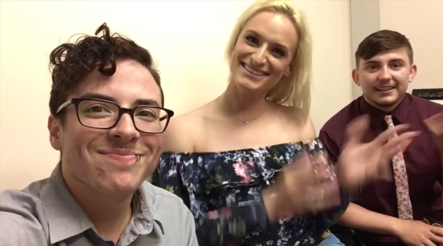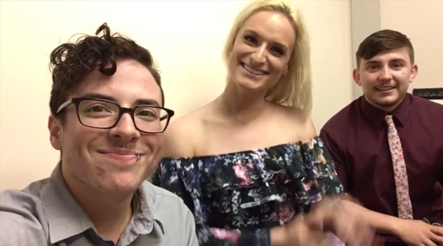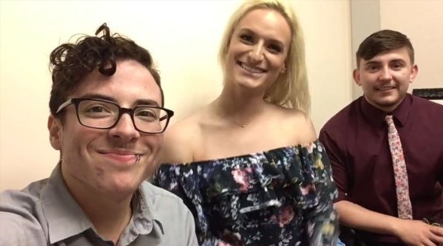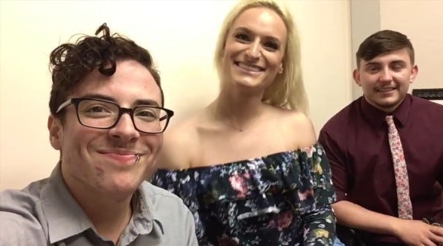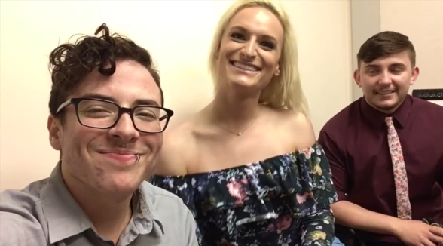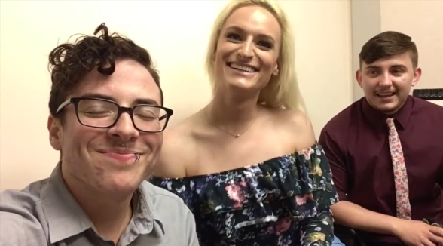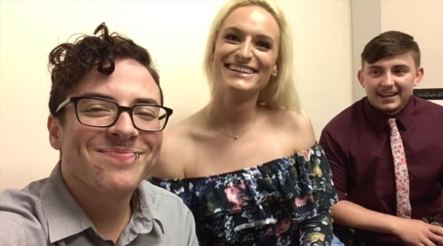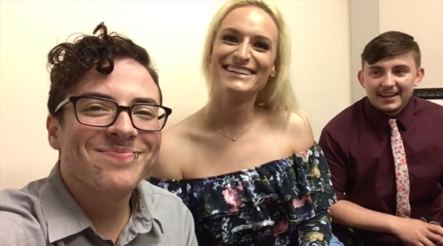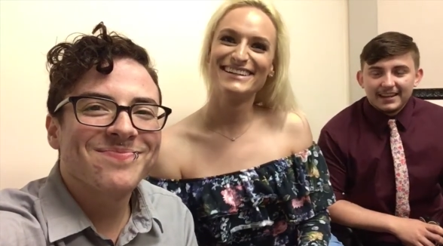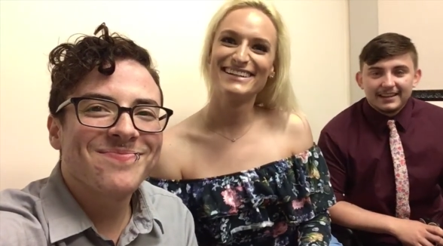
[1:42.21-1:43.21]
Speaker 1: we're here
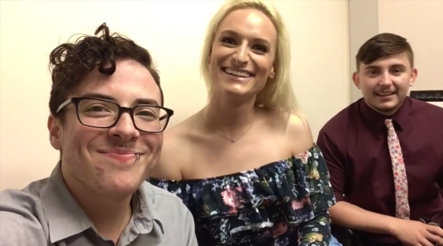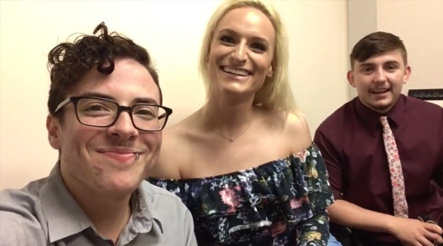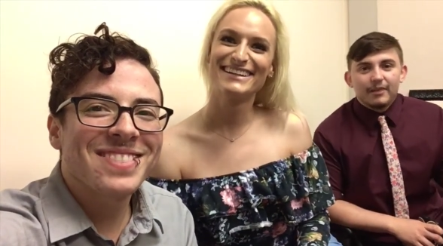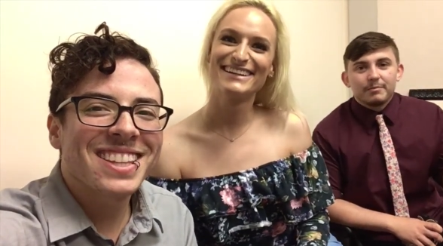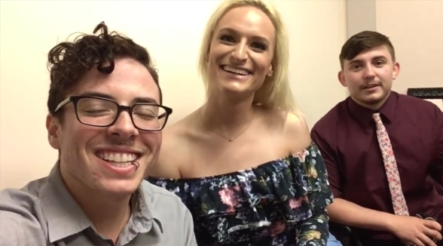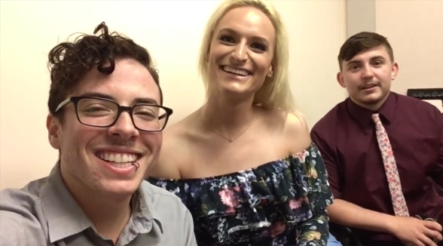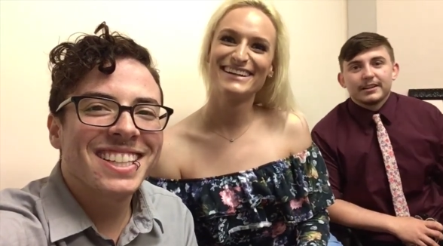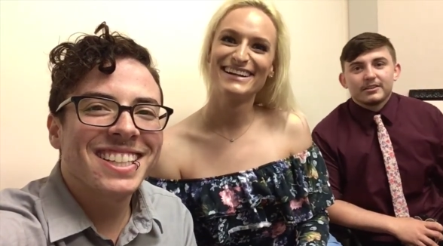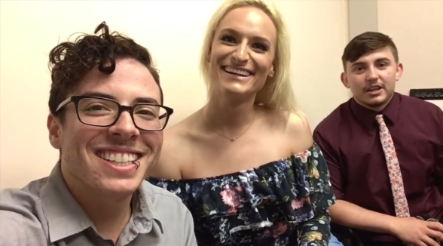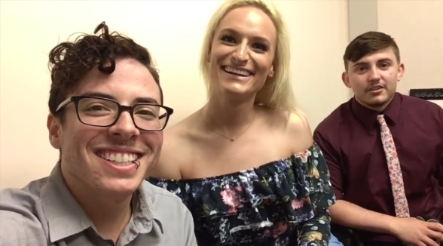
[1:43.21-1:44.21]
today to help
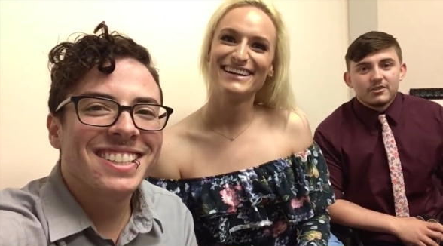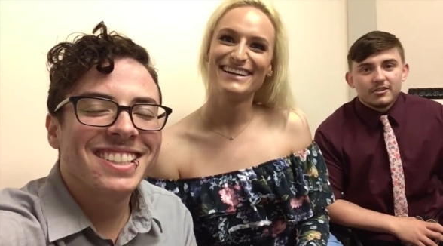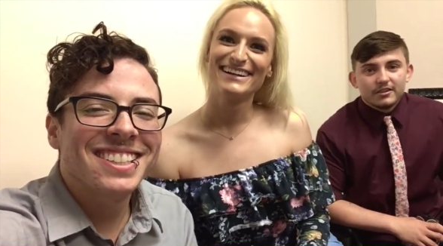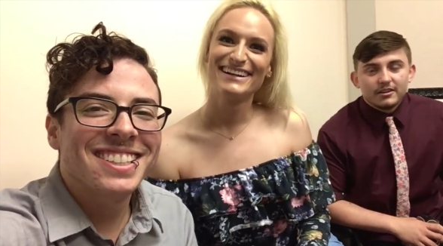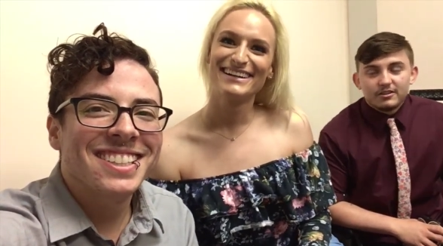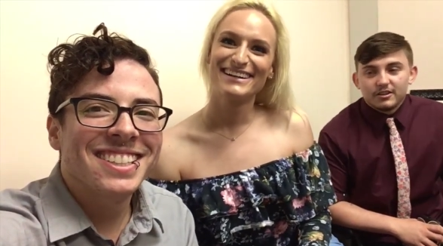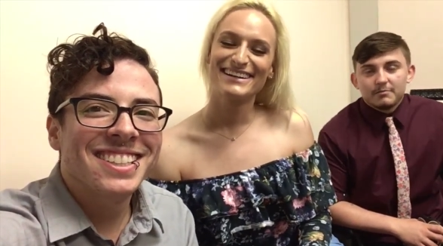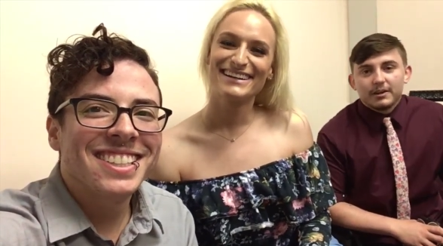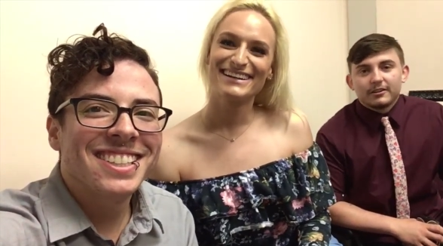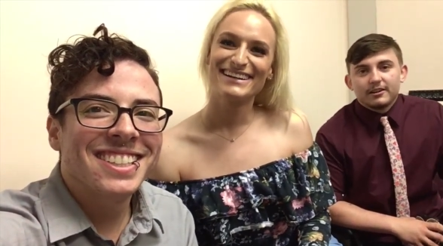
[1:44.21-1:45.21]
her change her
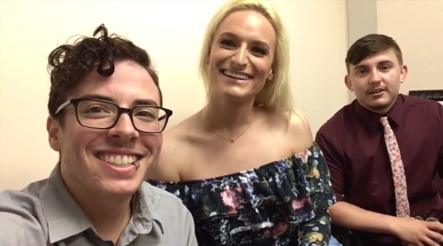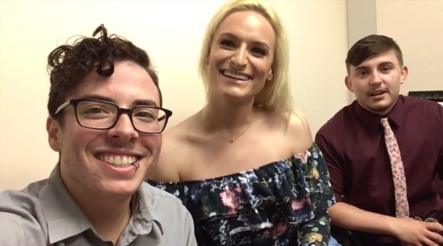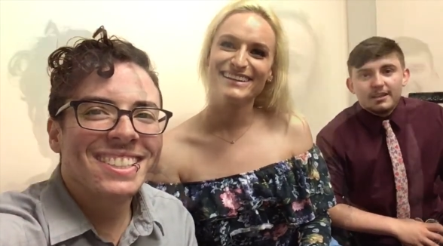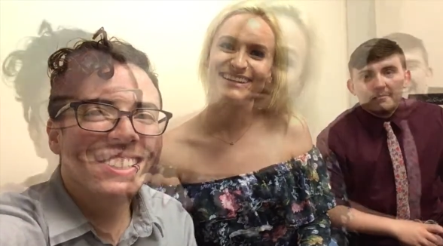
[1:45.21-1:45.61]
gender marker name.